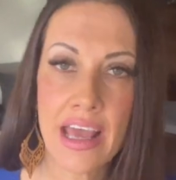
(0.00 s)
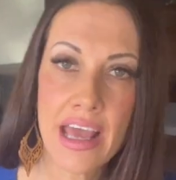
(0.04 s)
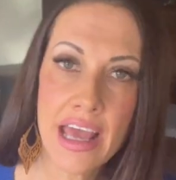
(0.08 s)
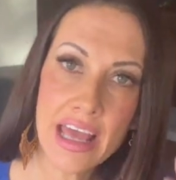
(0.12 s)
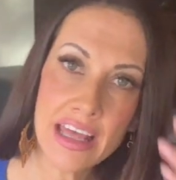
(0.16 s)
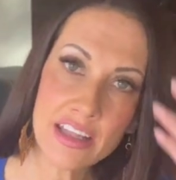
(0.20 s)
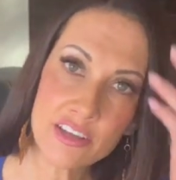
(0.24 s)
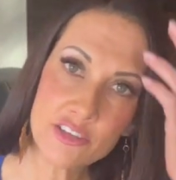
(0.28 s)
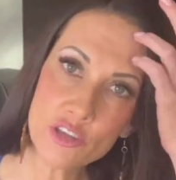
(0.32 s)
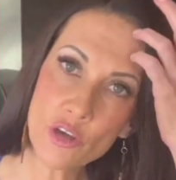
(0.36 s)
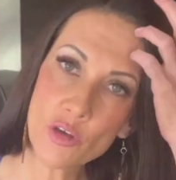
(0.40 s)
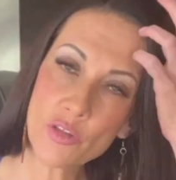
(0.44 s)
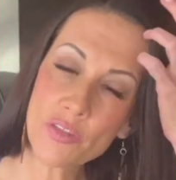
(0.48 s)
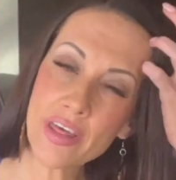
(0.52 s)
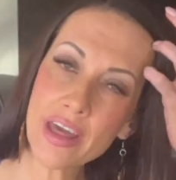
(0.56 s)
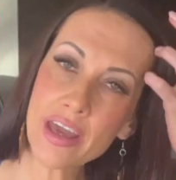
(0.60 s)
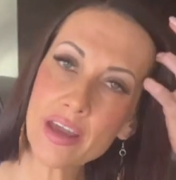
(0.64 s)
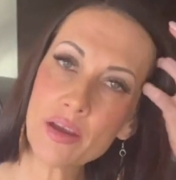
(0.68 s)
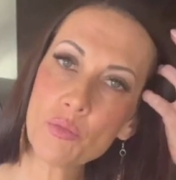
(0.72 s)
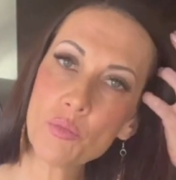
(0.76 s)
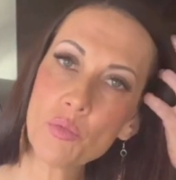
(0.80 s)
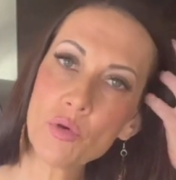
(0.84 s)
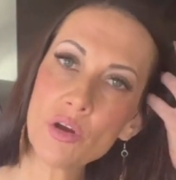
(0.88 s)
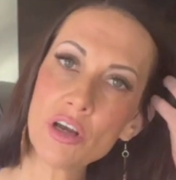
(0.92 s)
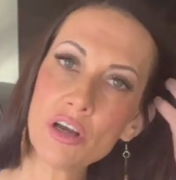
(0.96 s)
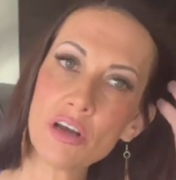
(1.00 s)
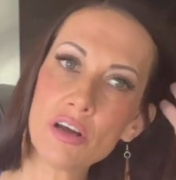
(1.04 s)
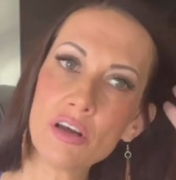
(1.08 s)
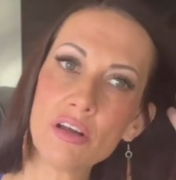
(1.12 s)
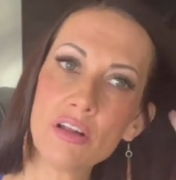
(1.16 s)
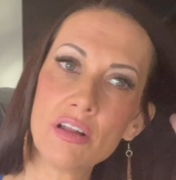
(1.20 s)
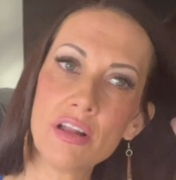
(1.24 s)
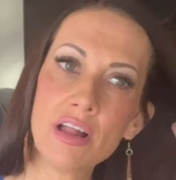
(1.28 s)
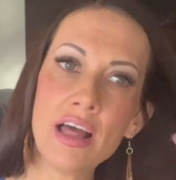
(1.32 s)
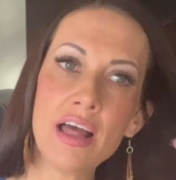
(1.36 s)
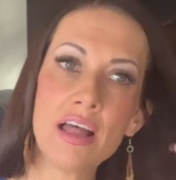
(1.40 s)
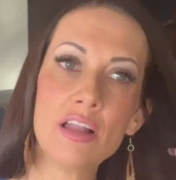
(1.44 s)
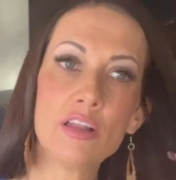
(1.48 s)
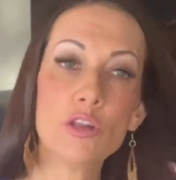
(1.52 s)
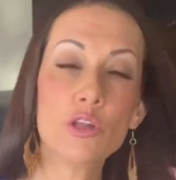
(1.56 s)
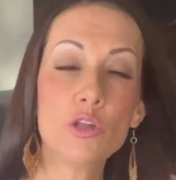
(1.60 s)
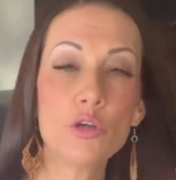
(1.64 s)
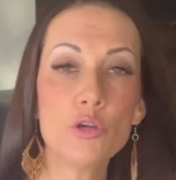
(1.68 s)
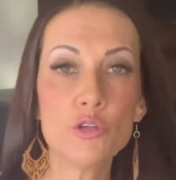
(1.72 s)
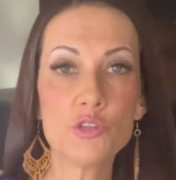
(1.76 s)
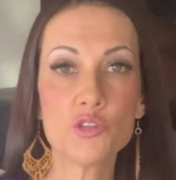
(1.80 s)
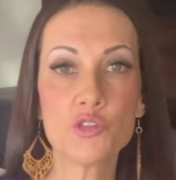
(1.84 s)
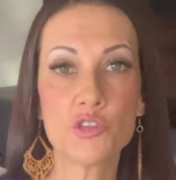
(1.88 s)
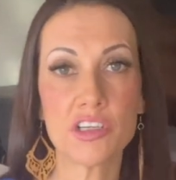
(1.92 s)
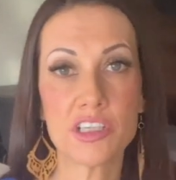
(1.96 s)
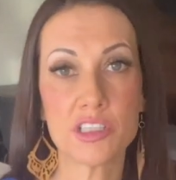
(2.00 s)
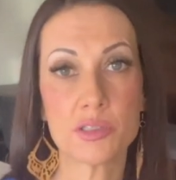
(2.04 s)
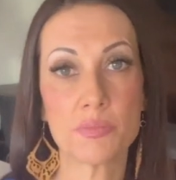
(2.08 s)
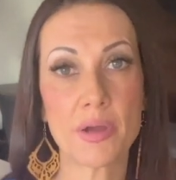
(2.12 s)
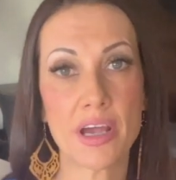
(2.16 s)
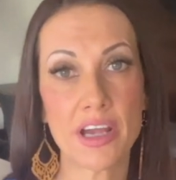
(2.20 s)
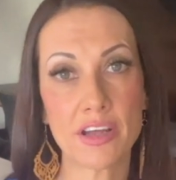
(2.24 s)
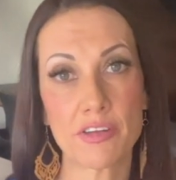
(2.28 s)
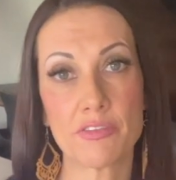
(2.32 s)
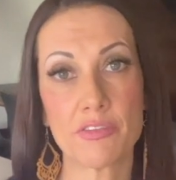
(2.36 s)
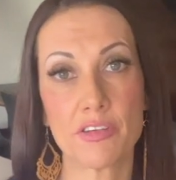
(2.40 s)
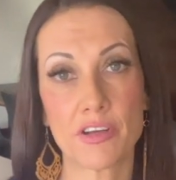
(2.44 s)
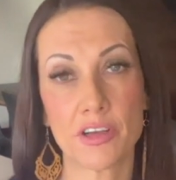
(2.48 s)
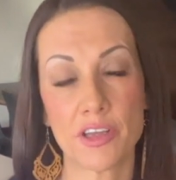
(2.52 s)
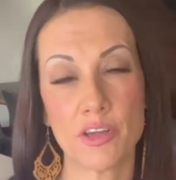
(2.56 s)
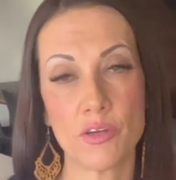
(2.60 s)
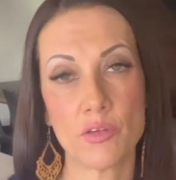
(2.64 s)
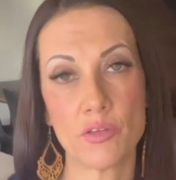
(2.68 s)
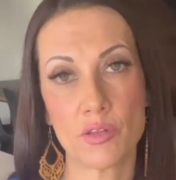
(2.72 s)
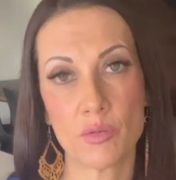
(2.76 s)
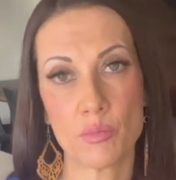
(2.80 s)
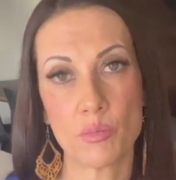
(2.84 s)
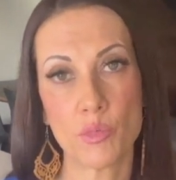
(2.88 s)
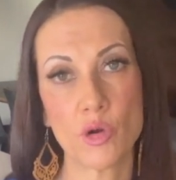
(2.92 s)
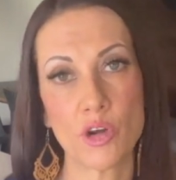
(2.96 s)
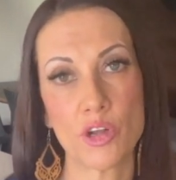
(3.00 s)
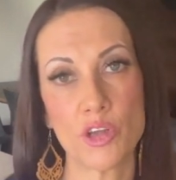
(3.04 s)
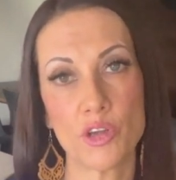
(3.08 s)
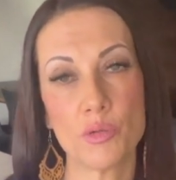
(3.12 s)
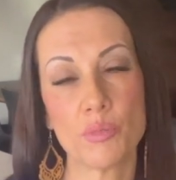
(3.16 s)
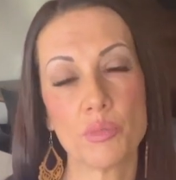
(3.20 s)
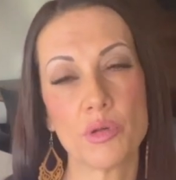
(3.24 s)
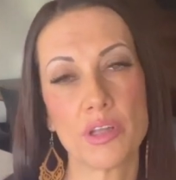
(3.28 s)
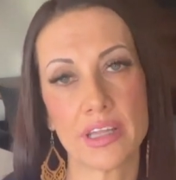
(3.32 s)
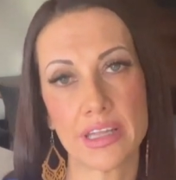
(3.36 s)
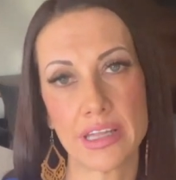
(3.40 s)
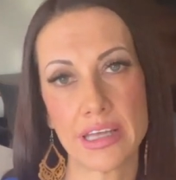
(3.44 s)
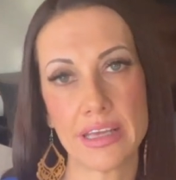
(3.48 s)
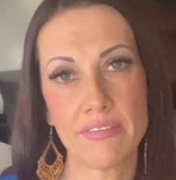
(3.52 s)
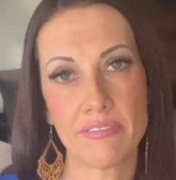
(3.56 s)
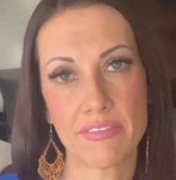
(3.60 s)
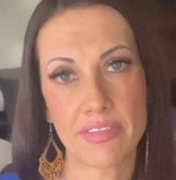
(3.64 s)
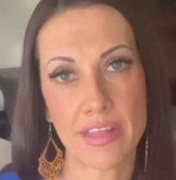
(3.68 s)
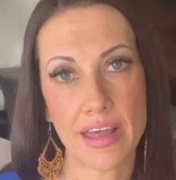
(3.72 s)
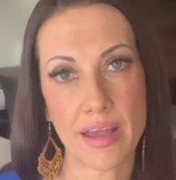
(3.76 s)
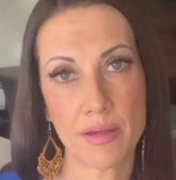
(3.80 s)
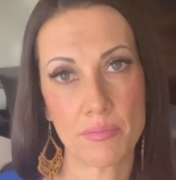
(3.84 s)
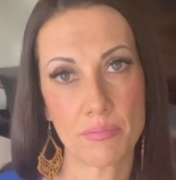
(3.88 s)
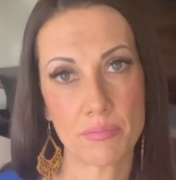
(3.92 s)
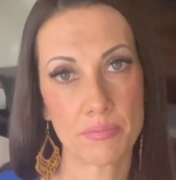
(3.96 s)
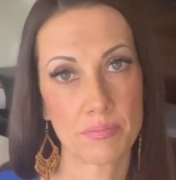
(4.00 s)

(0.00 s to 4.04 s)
And so they will lose respect for you the more you believe them.